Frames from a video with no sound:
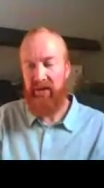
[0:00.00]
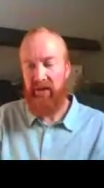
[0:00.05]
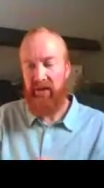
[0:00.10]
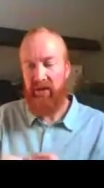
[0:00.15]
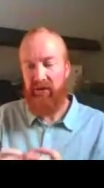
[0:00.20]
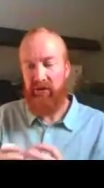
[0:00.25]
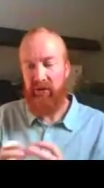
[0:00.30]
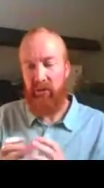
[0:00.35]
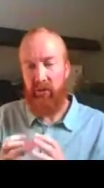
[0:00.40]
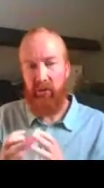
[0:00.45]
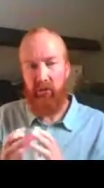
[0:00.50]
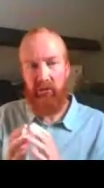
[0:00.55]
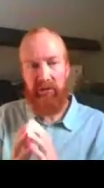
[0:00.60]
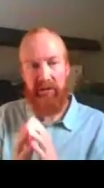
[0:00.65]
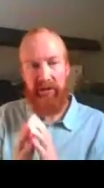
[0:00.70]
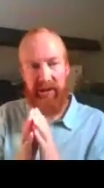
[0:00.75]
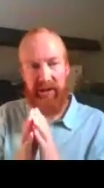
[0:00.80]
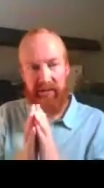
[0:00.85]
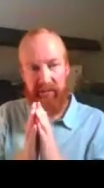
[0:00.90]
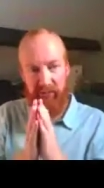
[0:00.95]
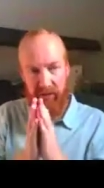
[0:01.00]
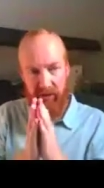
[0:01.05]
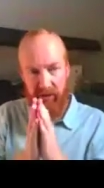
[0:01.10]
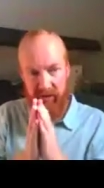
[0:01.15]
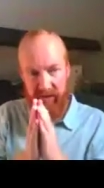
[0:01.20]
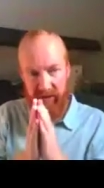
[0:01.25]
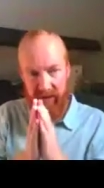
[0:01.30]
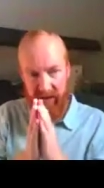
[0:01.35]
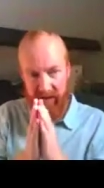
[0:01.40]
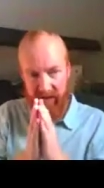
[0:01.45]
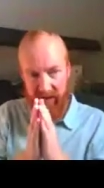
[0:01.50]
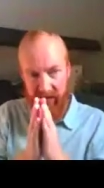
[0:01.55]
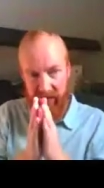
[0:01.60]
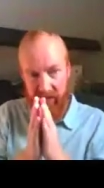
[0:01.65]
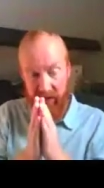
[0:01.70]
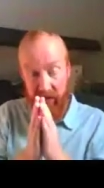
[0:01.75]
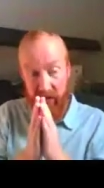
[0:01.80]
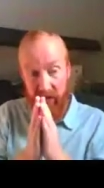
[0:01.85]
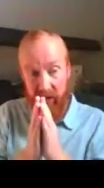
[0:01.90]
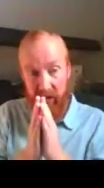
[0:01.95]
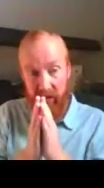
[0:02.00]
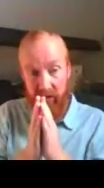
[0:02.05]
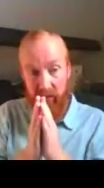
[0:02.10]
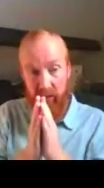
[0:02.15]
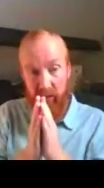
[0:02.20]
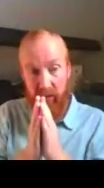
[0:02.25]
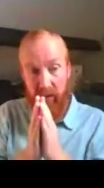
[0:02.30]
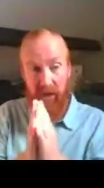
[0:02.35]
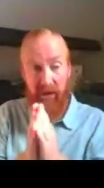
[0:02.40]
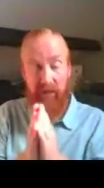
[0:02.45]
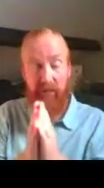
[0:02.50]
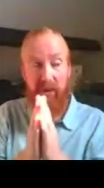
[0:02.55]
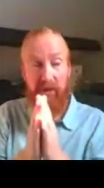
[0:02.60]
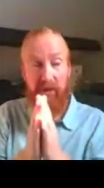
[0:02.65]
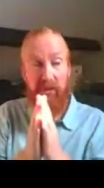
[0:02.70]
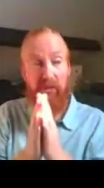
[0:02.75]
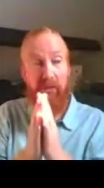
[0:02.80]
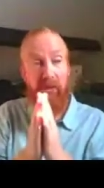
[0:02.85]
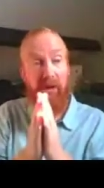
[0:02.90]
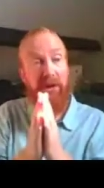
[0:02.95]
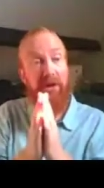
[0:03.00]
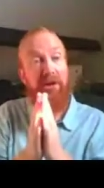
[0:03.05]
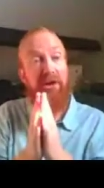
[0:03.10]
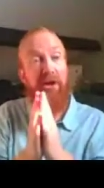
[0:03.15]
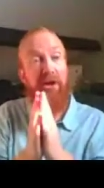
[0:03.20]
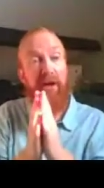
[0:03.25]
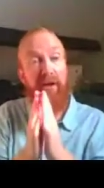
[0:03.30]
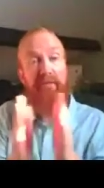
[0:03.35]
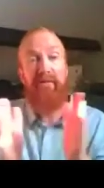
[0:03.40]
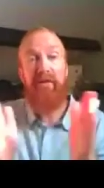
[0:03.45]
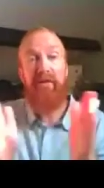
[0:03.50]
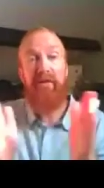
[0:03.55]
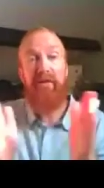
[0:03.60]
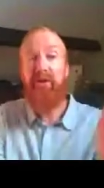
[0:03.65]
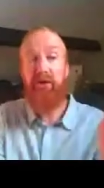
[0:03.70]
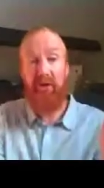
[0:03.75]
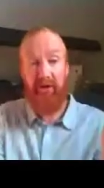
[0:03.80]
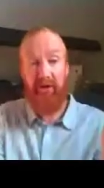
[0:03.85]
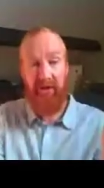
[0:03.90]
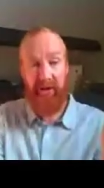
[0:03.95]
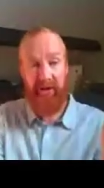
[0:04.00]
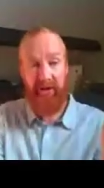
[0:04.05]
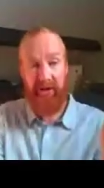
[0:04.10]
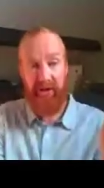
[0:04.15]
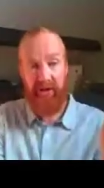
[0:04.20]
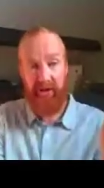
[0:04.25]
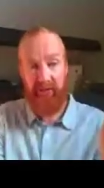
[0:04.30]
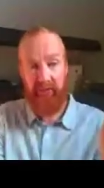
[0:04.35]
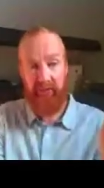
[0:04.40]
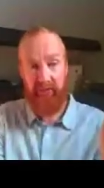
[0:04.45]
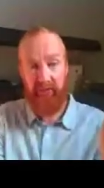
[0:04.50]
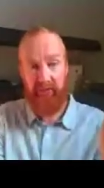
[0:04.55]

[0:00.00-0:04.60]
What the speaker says: So all of these processes are what I might call kind of divergent thinking.